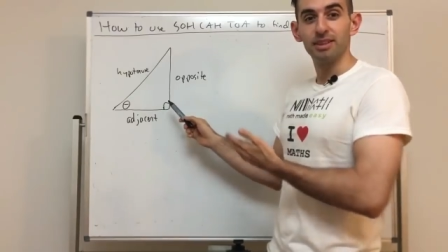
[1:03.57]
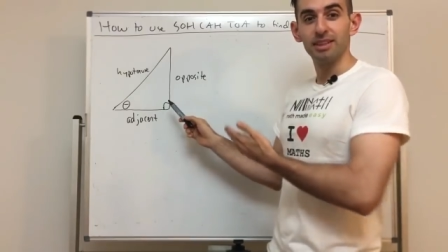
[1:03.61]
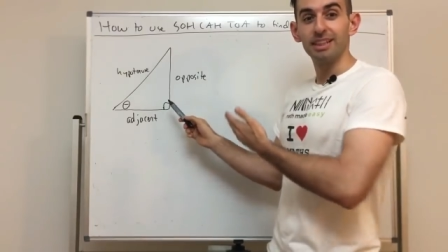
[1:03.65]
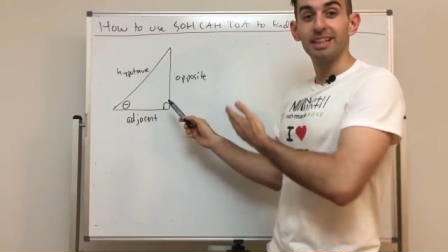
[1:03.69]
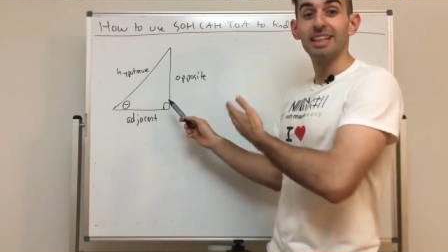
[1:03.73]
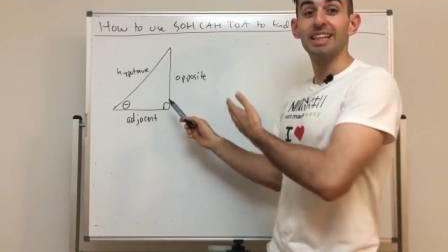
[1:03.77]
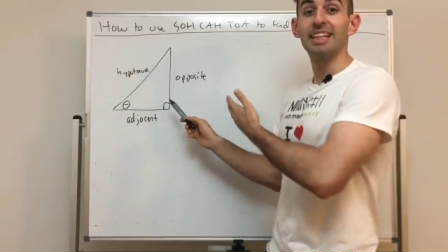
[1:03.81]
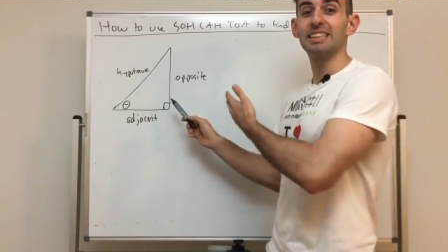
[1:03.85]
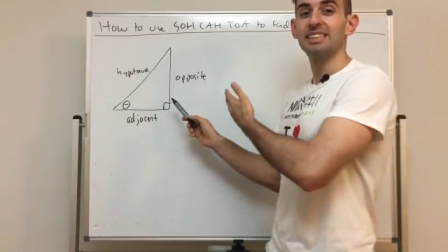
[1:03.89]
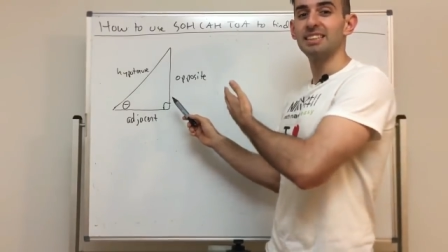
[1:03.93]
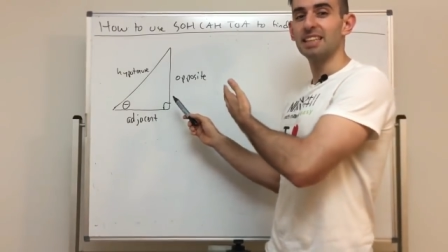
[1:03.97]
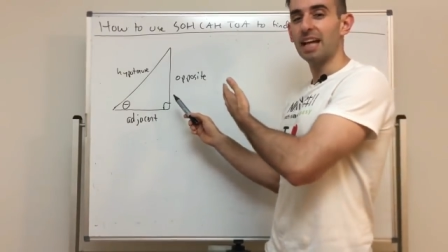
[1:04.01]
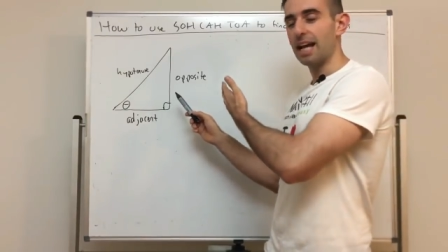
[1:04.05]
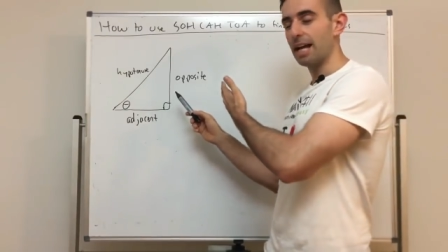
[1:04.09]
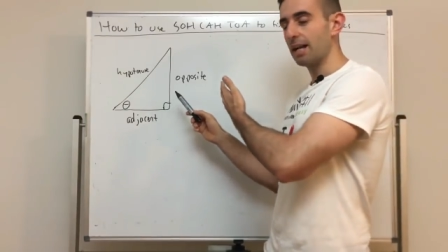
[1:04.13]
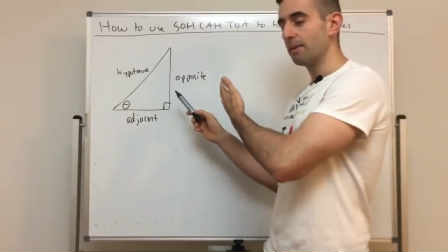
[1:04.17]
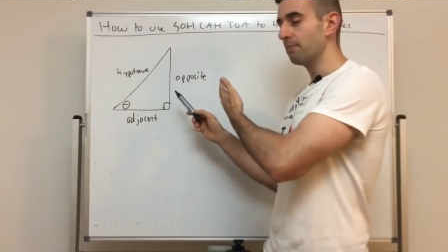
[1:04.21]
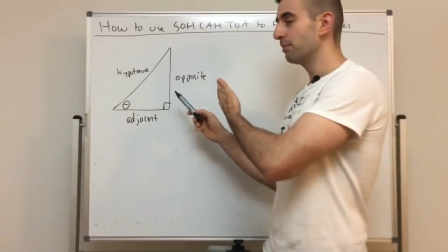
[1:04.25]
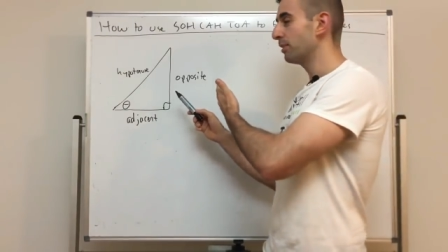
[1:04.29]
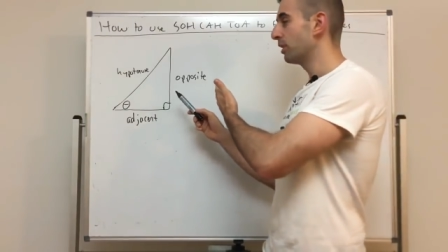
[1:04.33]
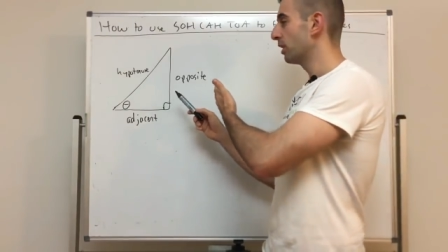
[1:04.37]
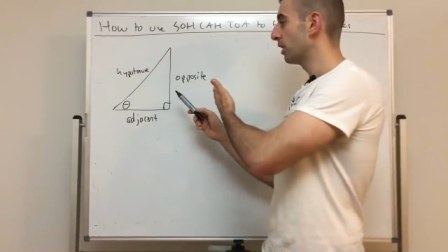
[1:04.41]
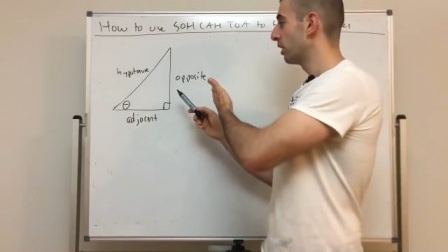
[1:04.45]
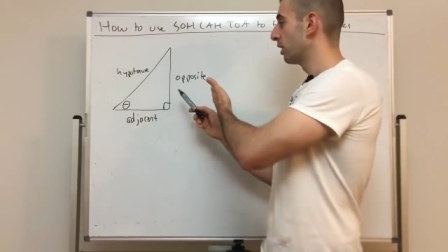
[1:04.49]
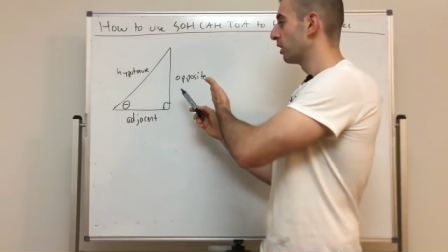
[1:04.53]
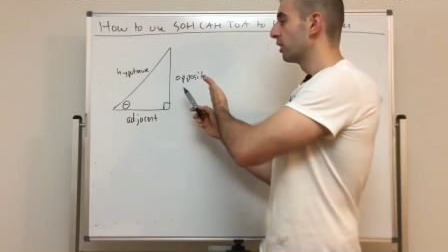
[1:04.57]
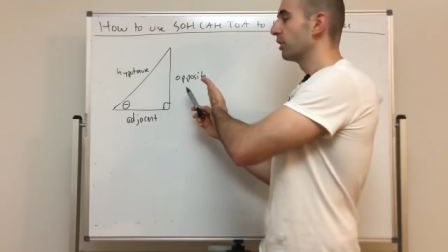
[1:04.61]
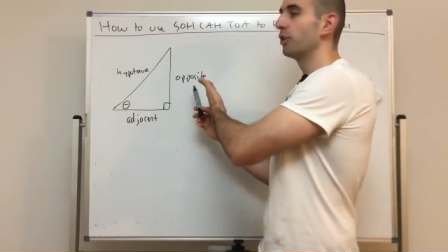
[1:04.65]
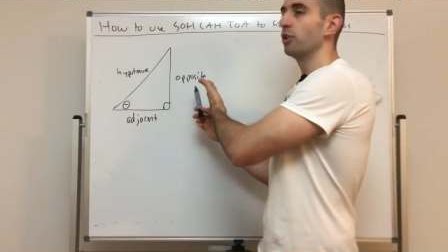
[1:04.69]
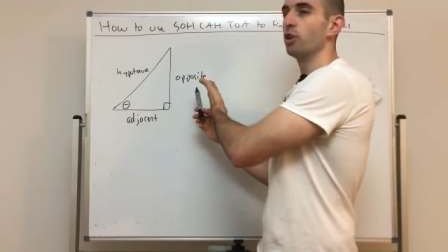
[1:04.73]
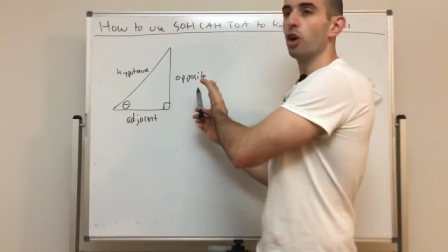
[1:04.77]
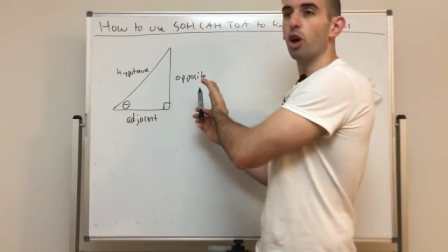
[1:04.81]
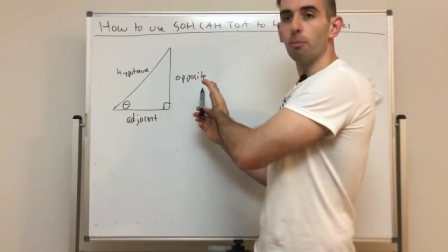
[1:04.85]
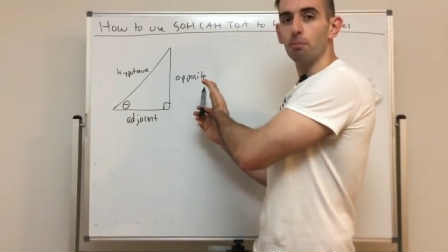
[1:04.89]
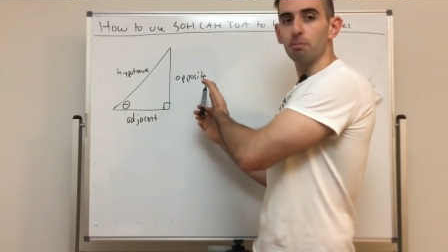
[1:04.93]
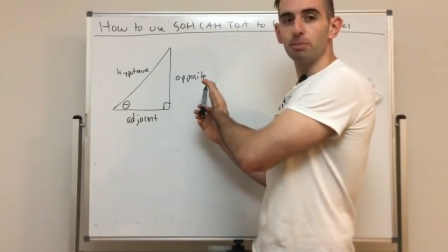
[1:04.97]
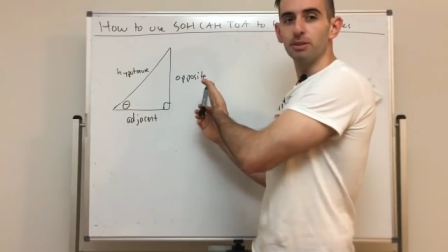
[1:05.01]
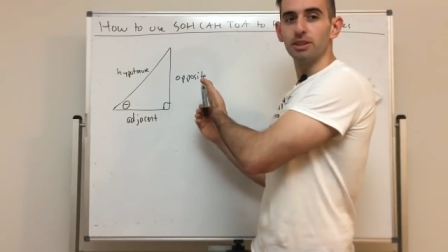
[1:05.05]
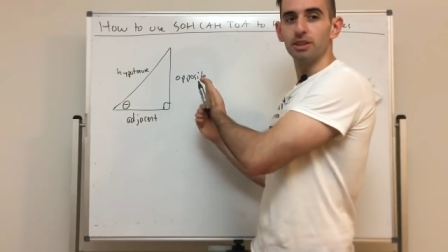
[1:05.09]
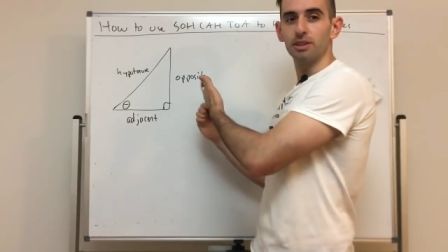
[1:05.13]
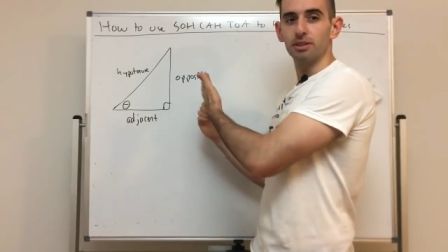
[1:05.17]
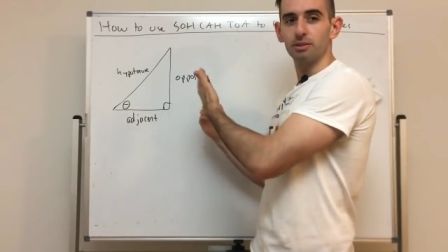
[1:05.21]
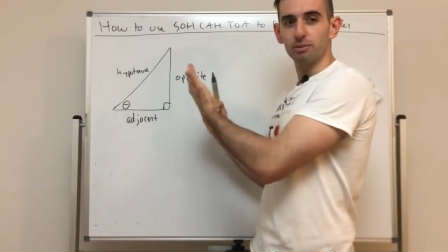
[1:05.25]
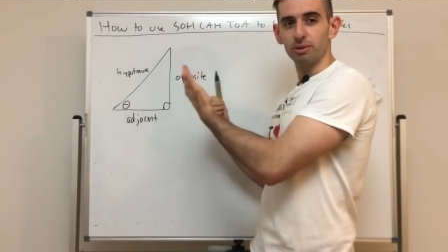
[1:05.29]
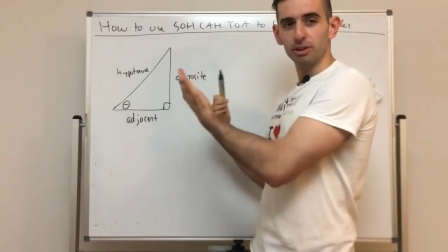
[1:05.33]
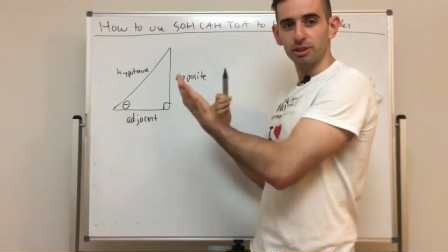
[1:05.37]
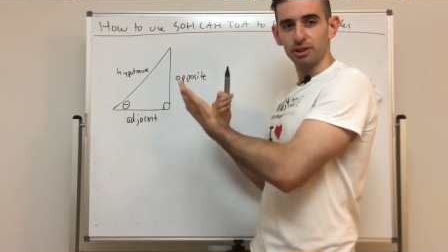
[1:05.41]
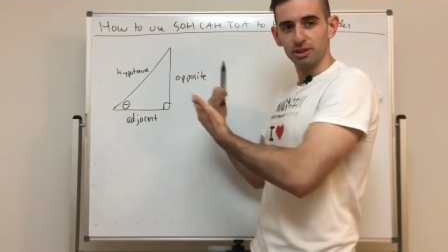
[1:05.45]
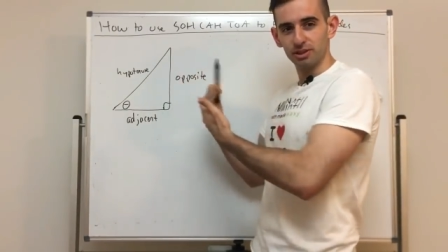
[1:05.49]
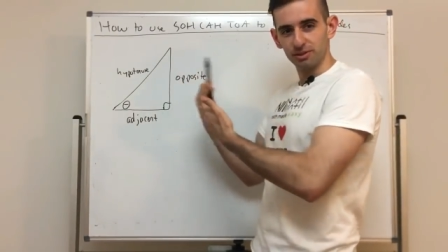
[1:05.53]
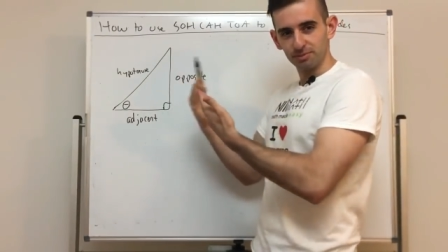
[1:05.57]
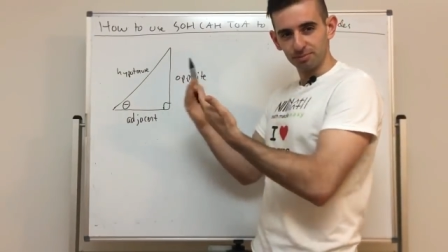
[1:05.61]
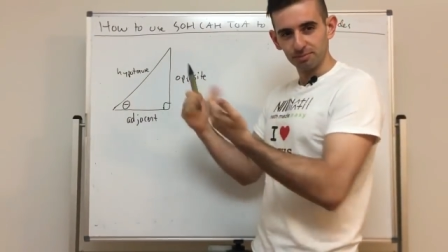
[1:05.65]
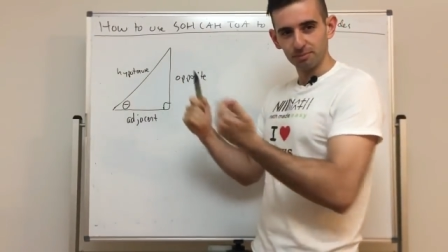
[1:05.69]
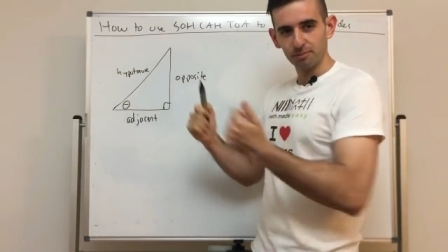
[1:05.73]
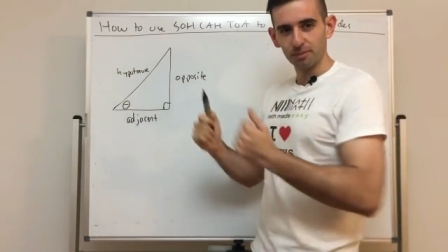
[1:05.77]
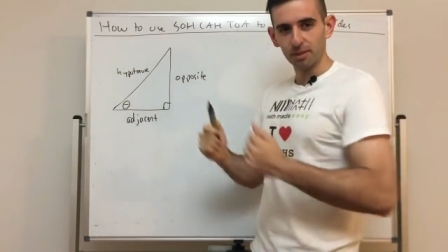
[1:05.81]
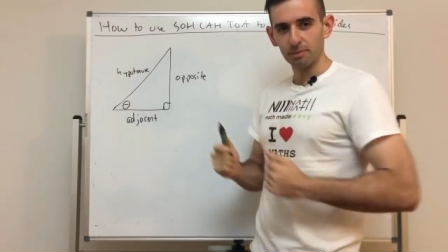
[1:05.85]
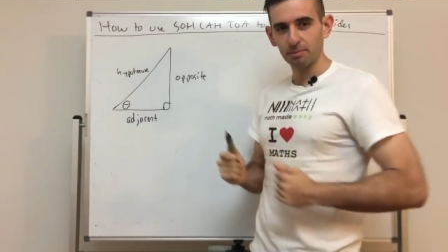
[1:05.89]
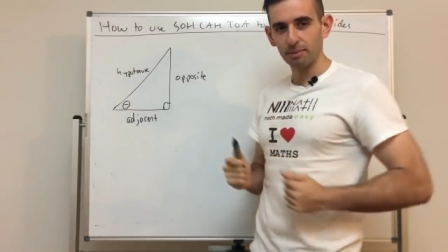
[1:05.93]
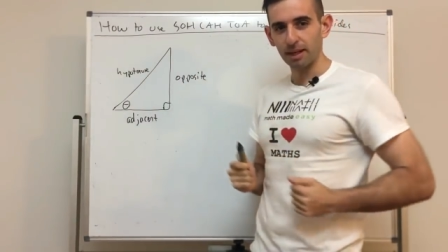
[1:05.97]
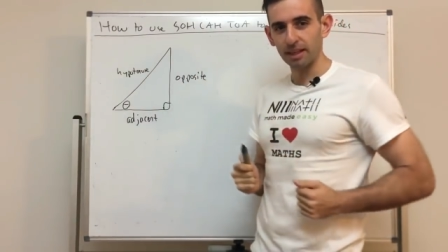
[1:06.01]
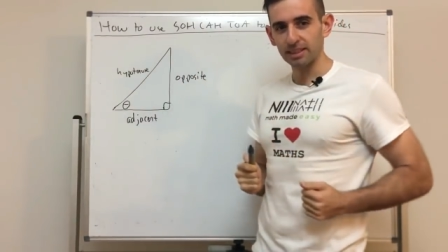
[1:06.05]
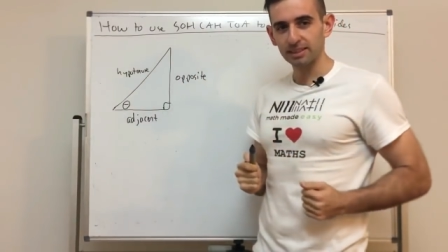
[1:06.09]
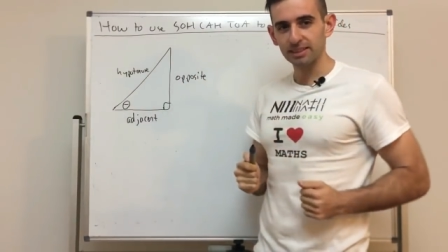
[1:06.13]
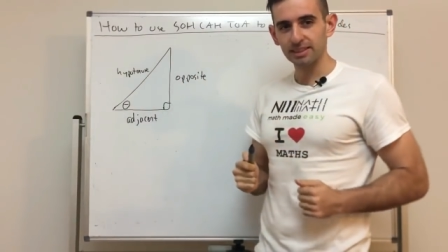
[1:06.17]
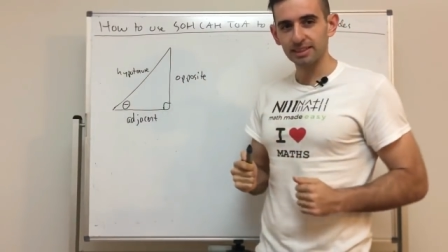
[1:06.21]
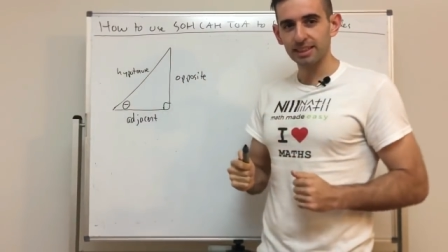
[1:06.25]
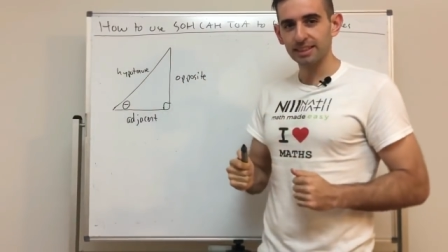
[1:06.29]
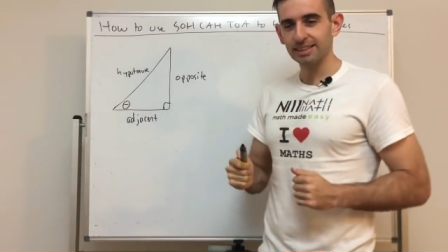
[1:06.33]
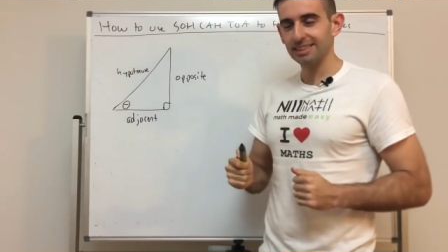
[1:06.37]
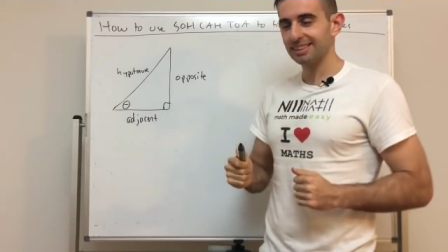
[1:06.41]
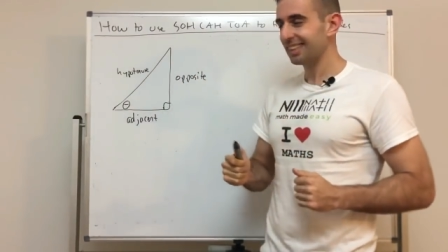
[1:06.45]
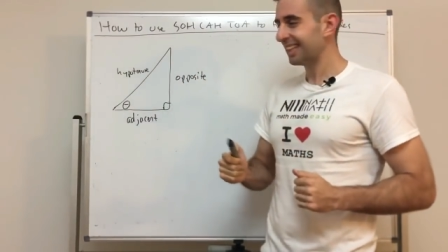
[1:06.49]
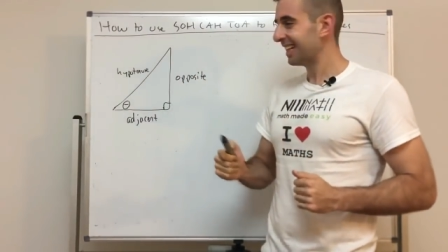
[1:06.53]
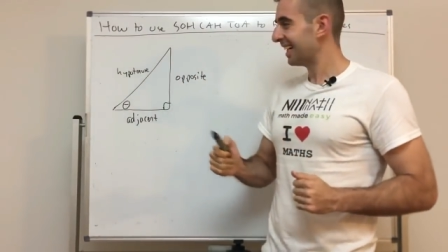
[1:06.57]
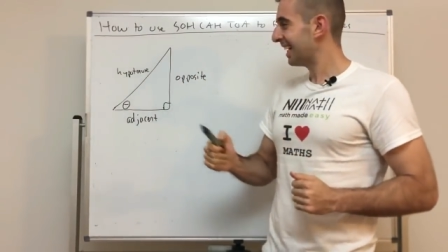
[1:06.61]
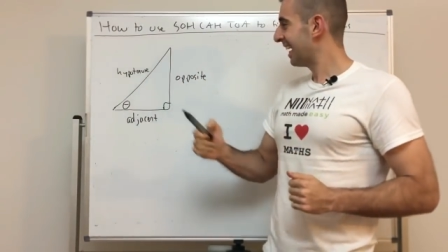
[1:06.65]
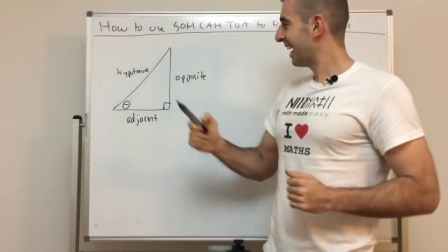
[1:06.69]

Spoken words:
is named the opposite, which makes sense.